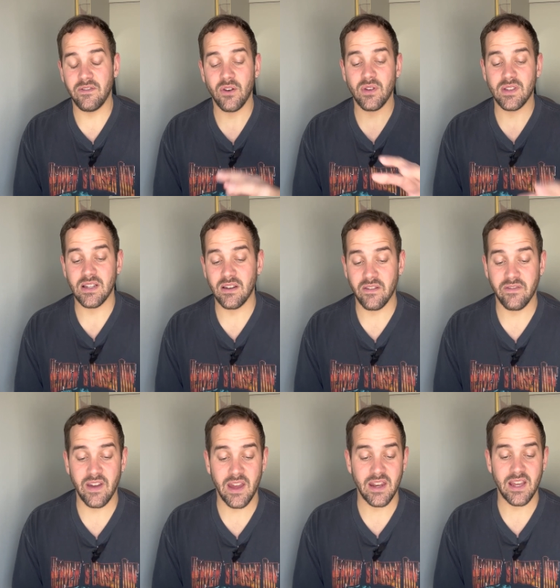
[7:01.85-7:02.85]
of focusing on the
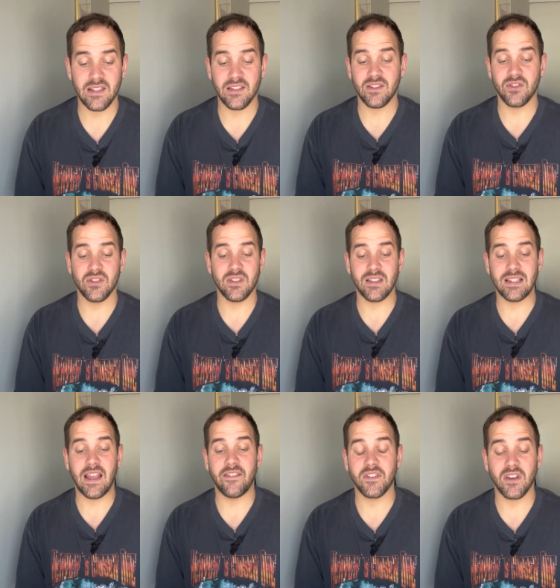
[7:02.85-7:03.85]
finances just
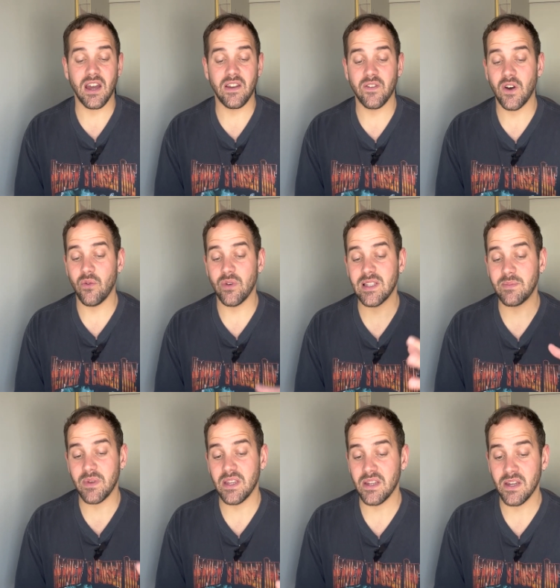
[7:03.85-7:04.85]
doesn't have to kind of always
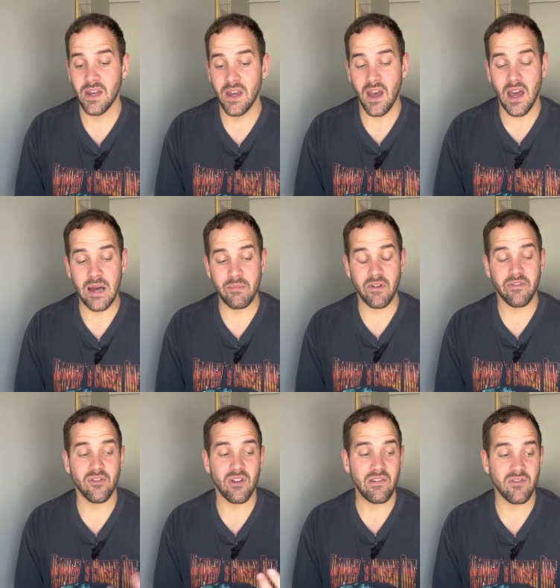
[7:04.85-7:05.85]
be um, a
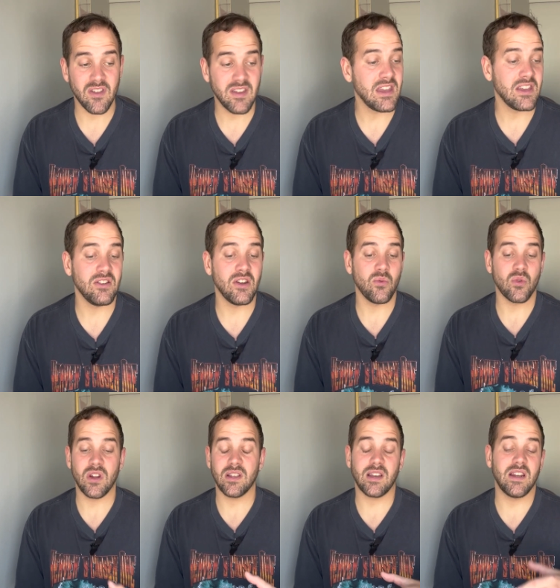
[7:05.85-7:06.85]
forever thing. You know,
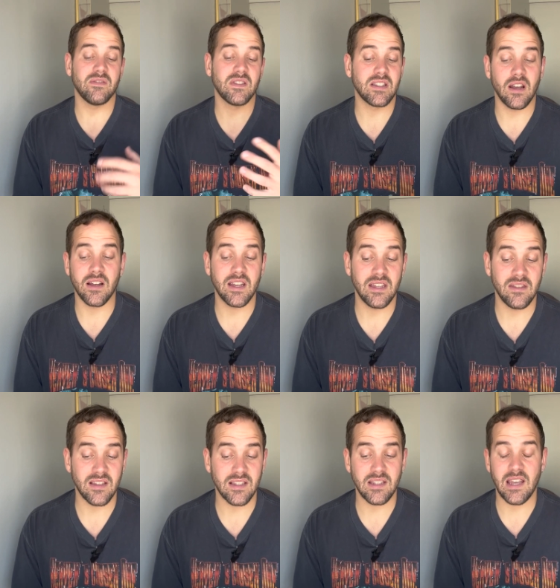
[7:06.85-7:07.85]
we're not kind of stuck in
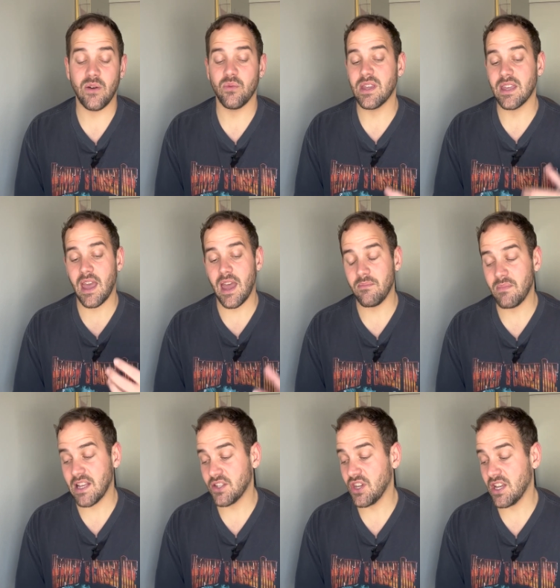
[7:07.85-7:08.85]
this now. We can
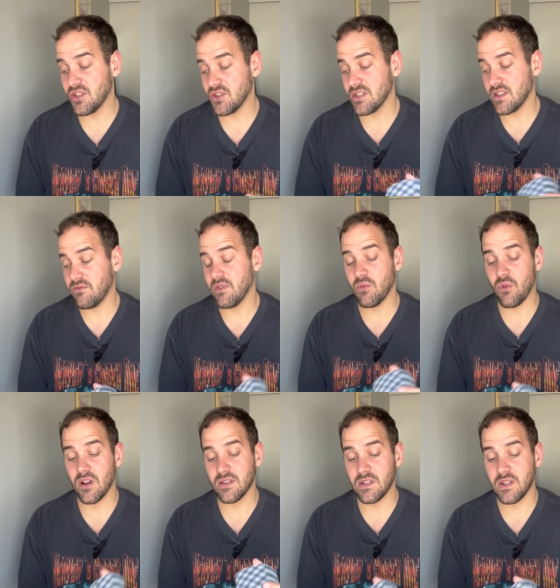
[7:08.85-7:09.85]
make changes if we
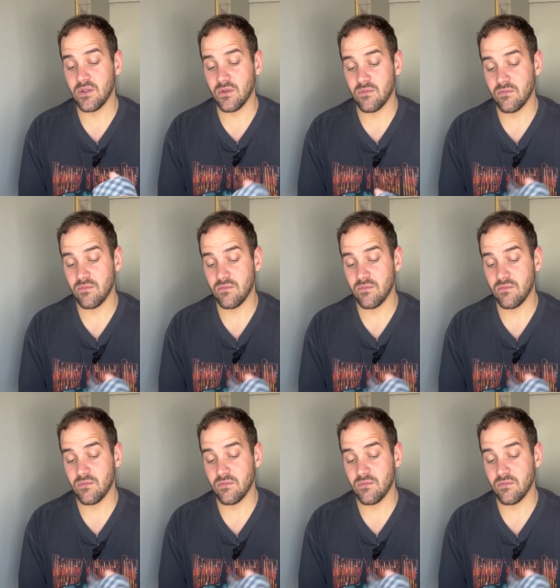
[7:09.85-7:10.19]
want to.